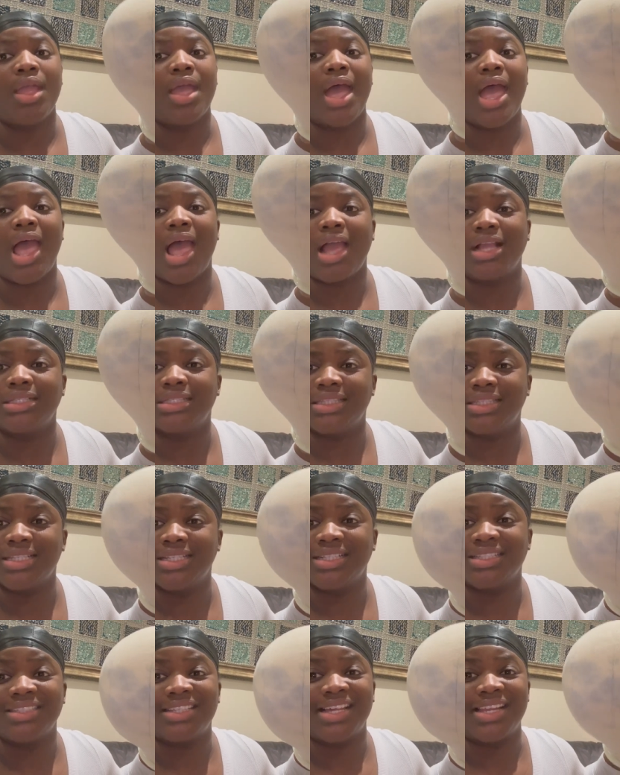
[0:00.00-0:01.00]
I didn't
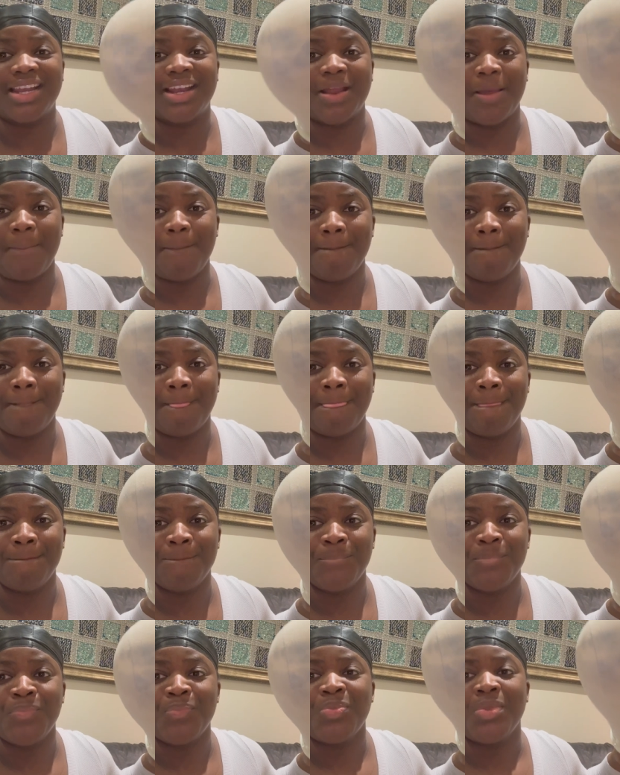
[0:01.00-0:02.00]
to set it up
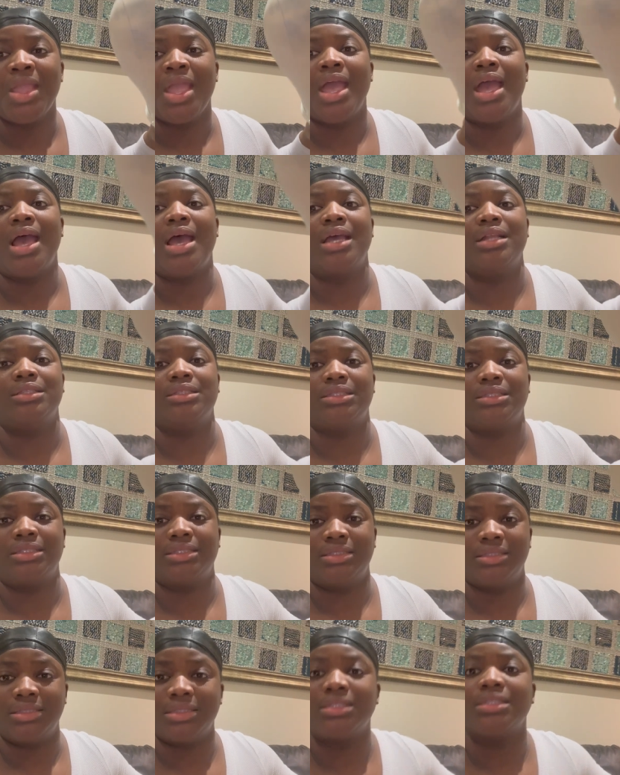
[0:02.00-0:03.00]
and
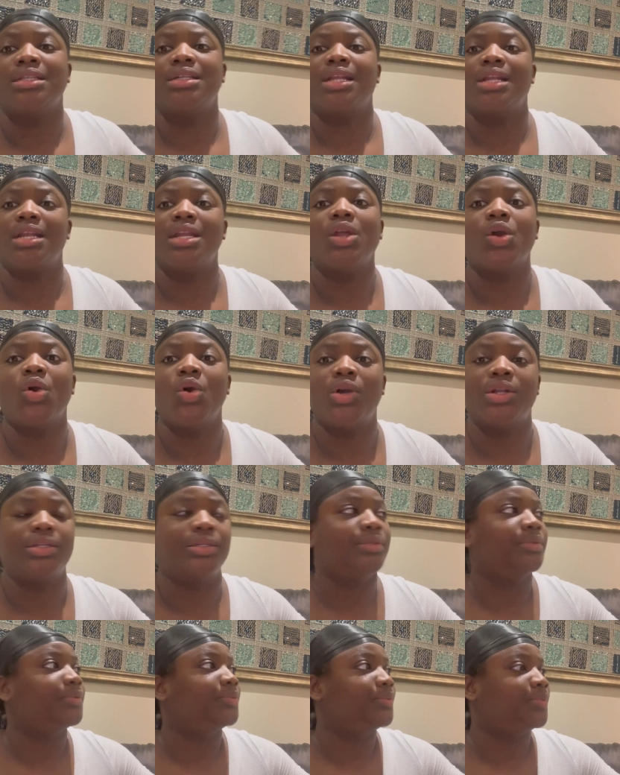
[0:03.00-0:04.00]
stood it in the corner
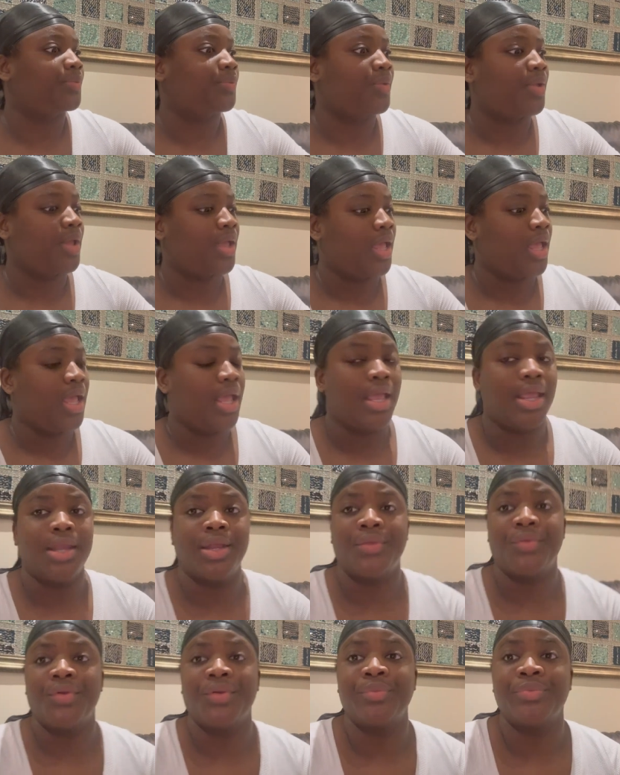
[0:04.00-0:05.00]
in
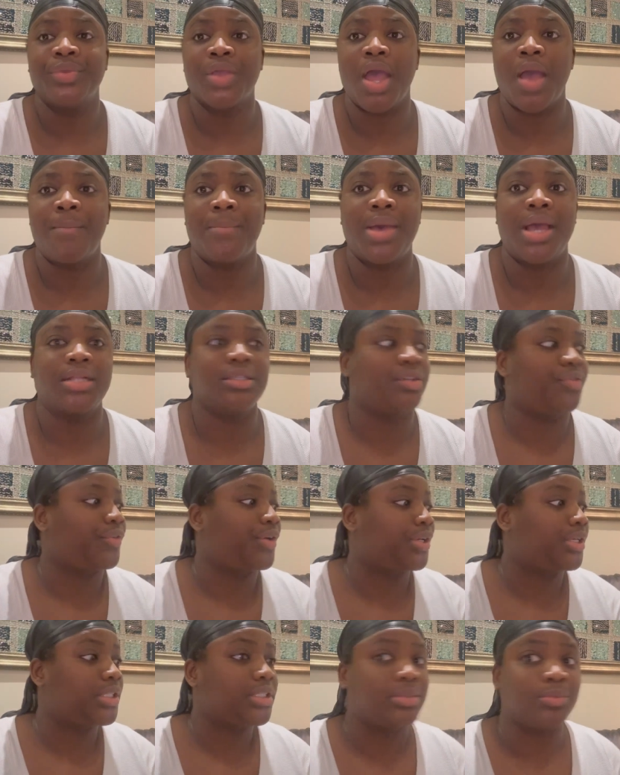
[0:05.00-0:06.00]
the room to come back to
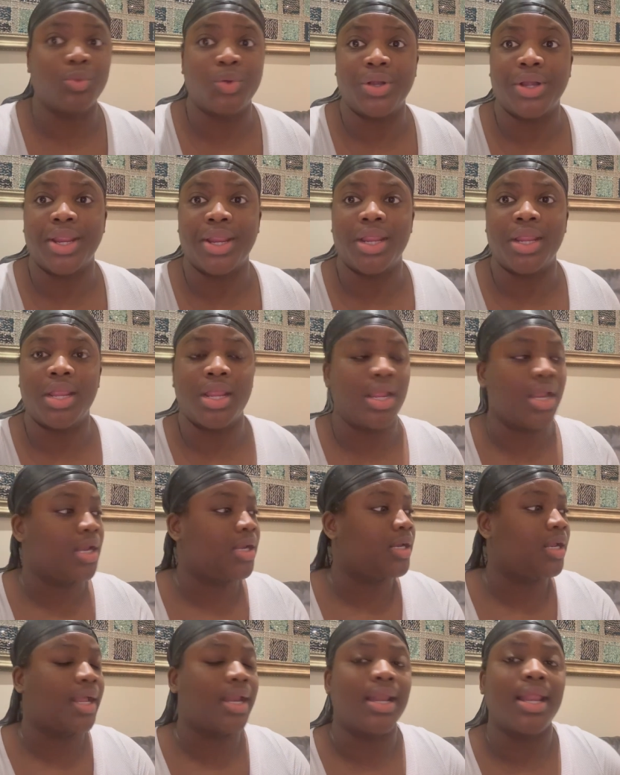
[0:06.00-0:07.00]
it this morning
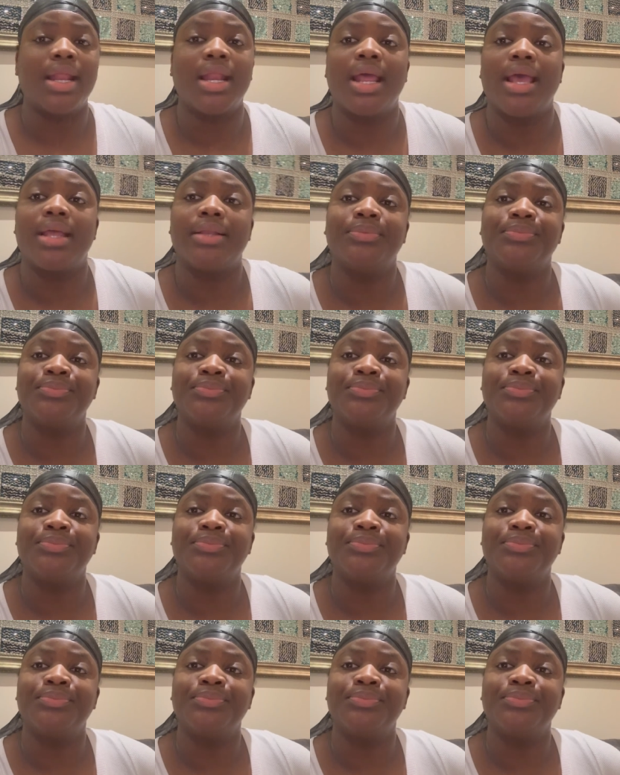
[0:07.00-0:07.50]
looking like that.